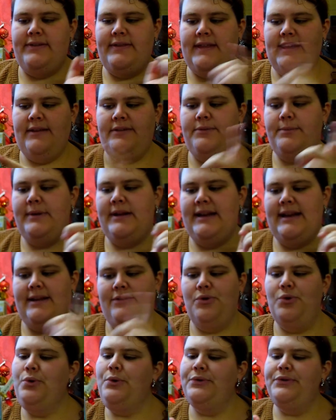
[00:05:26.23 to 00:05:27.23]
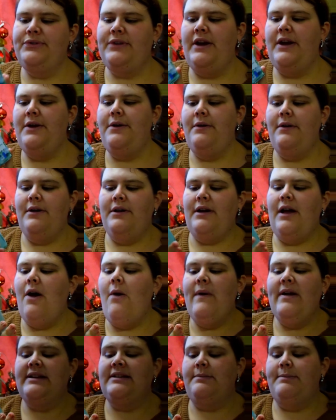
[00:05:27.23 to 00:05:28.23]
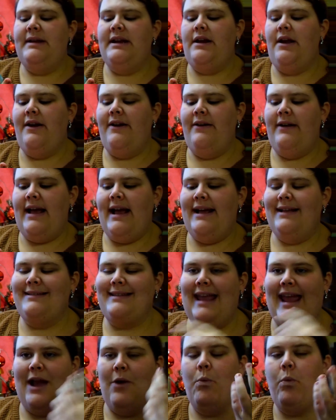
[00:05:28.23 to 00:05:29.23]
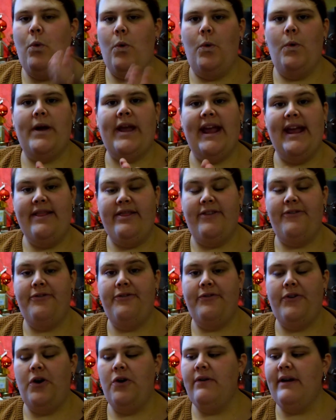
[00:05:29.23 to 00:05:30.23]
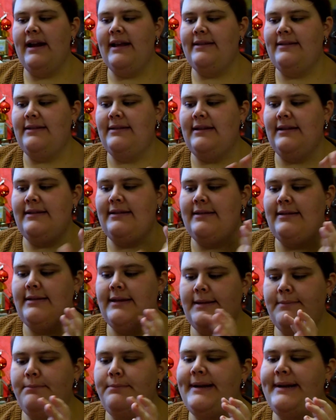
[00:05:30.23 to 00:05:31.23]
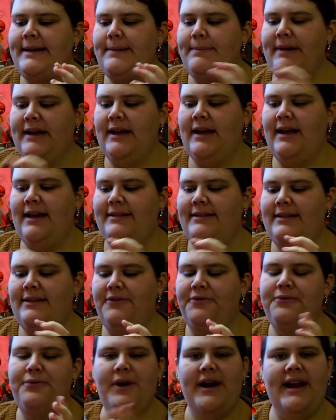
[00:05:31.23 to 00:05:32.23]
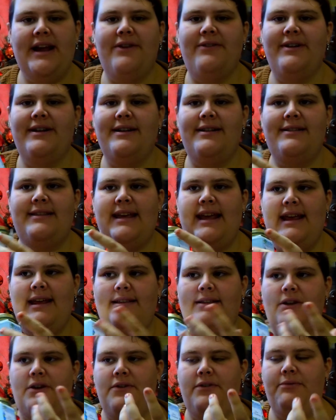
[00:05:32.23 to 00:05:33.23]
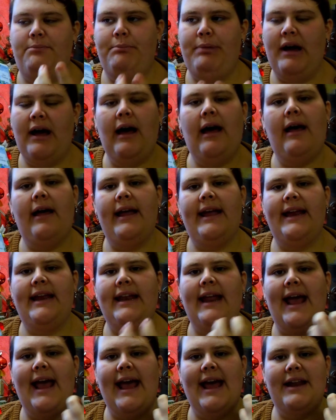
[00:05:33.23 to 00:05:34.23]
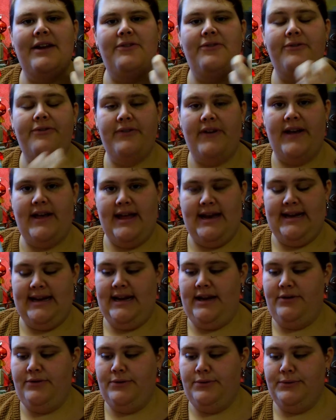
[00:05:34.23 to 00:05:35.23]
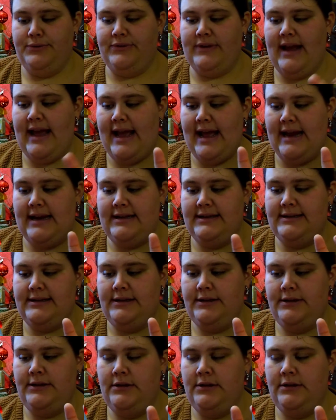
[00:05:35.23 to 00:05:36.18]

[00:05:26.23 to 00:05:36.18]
This one is also going to be known as a walk in the forest, simply because the fragrance is of pine and fir needles, and